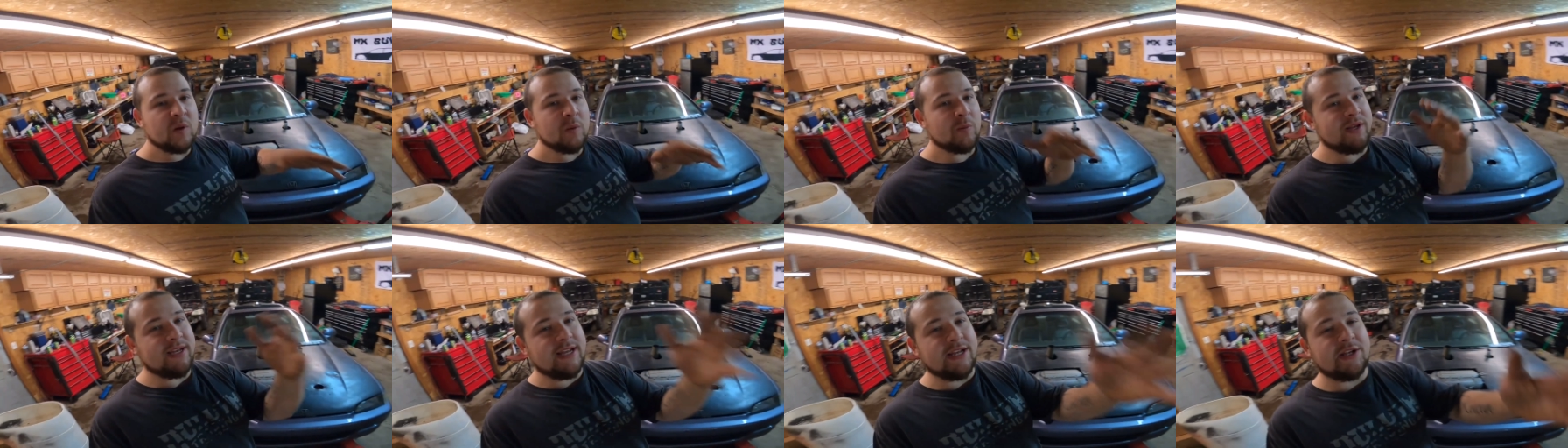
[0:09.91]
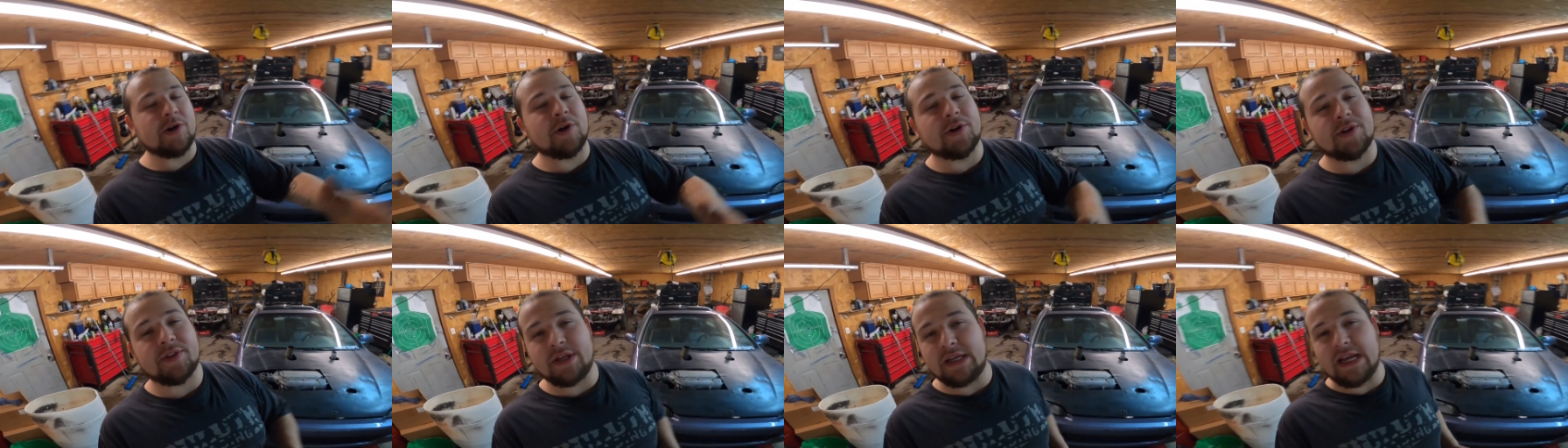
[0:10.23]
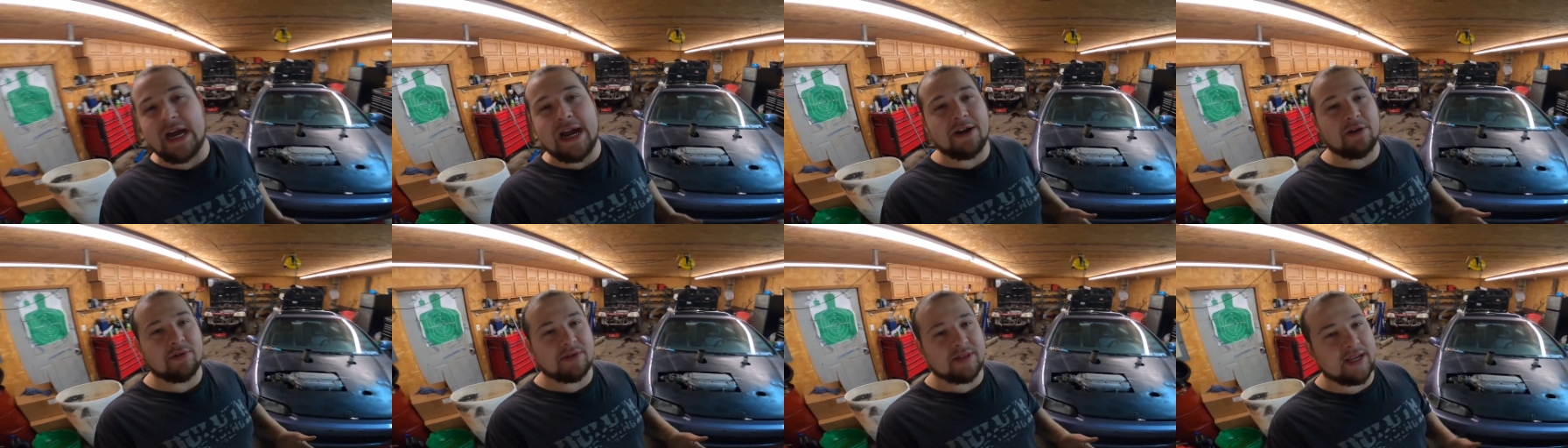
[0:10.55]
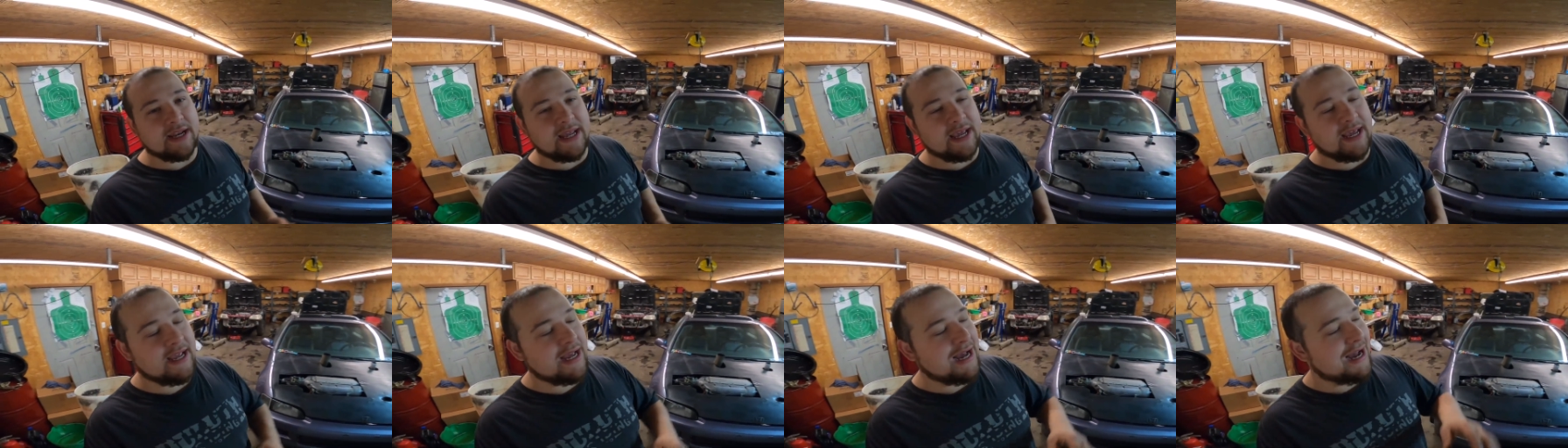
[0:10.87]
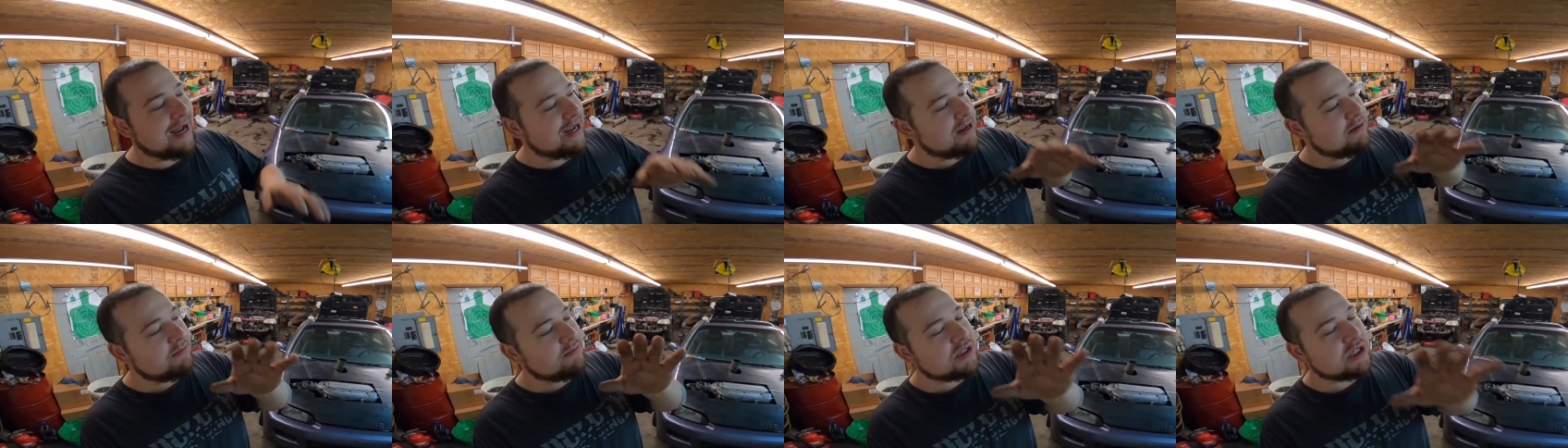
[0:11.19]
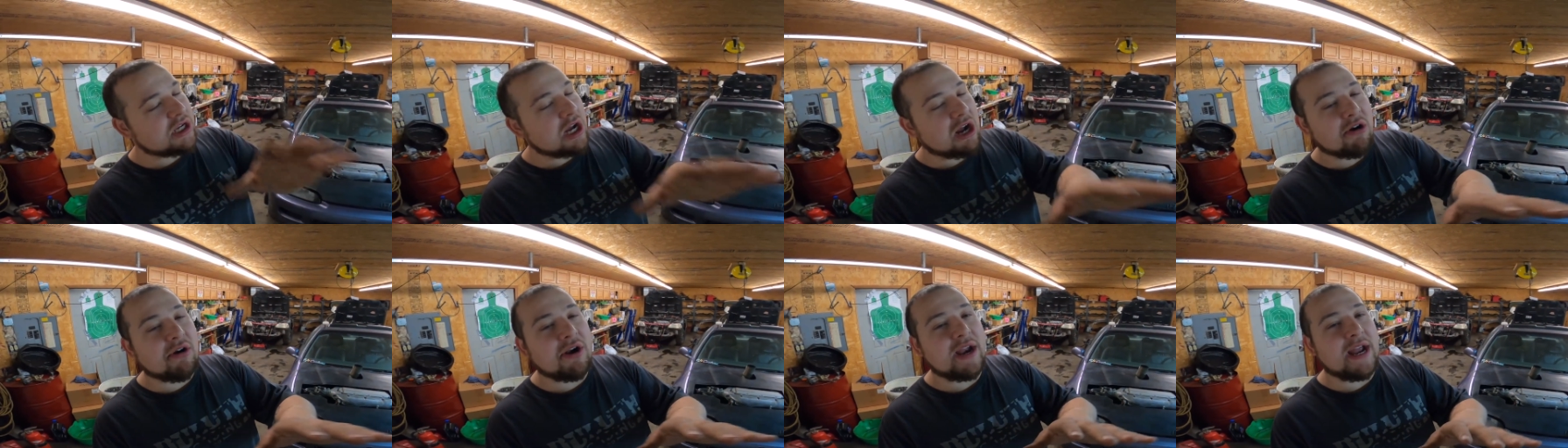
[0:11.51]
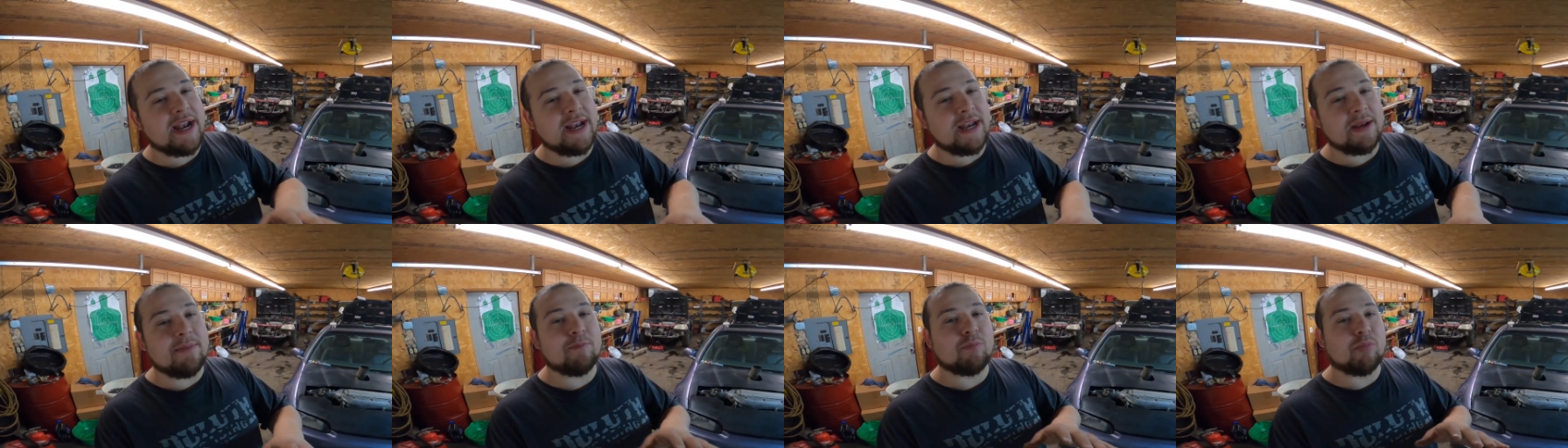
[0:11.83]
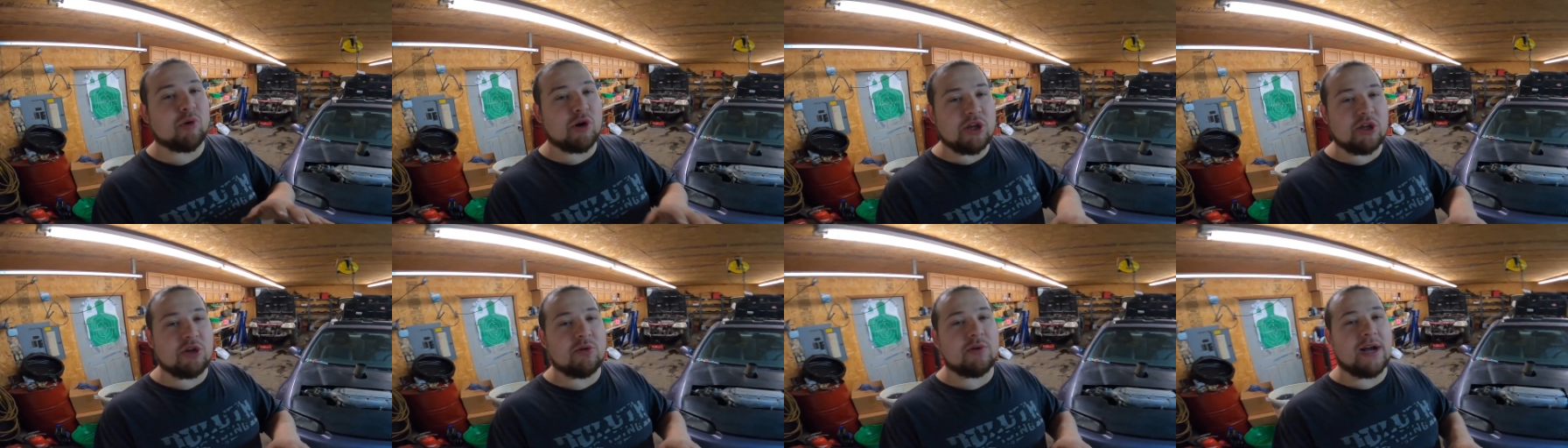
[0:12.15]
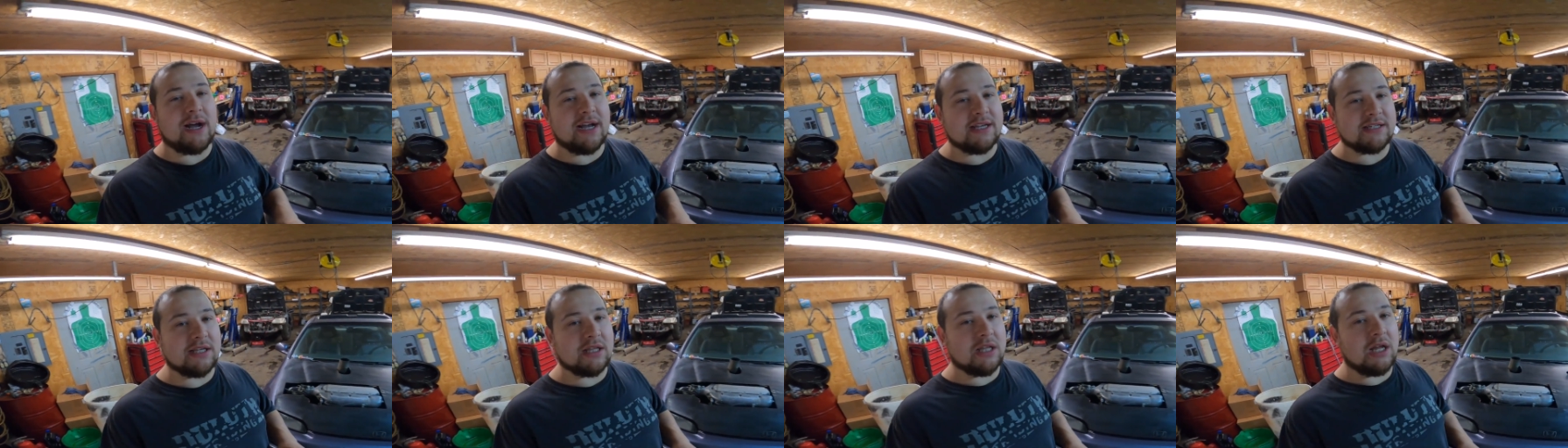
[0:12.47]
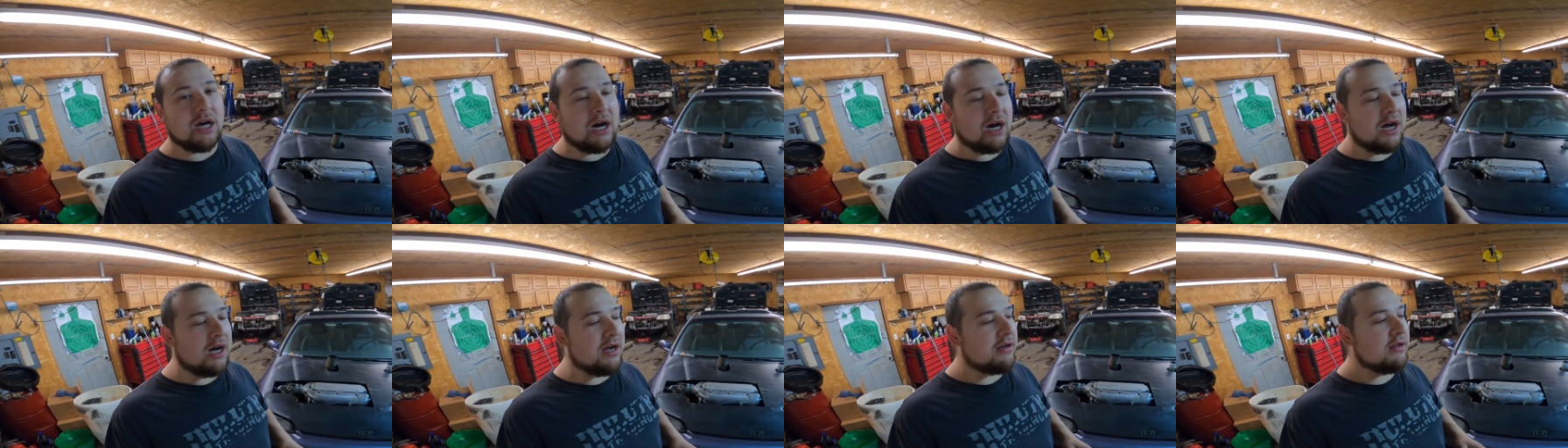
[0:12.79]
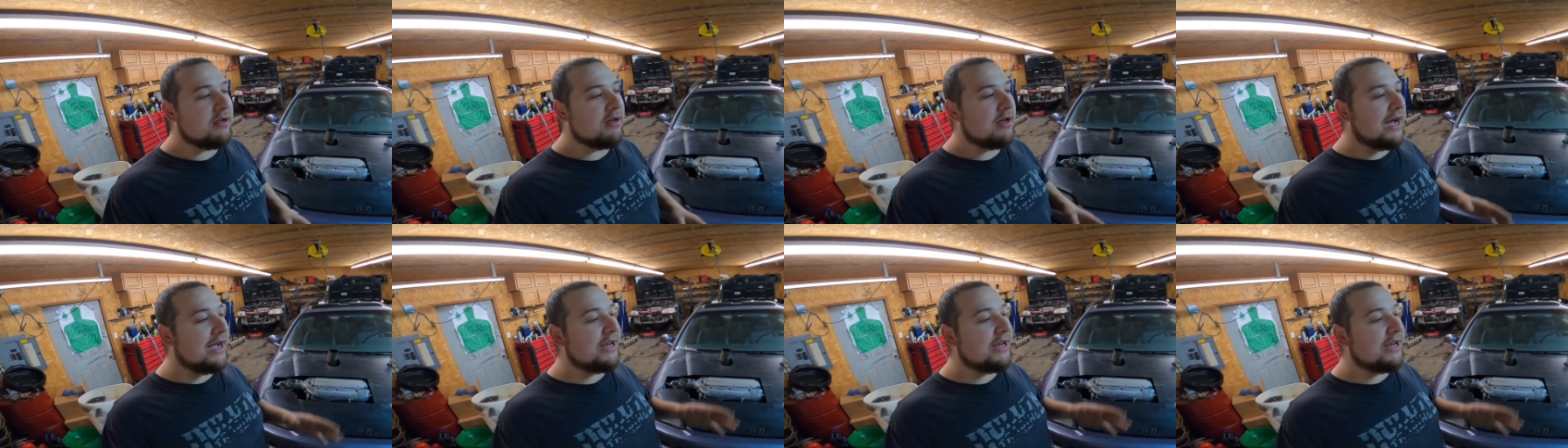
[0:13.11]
We did go to the dyno today. I am sorry I didn't bring you guys along.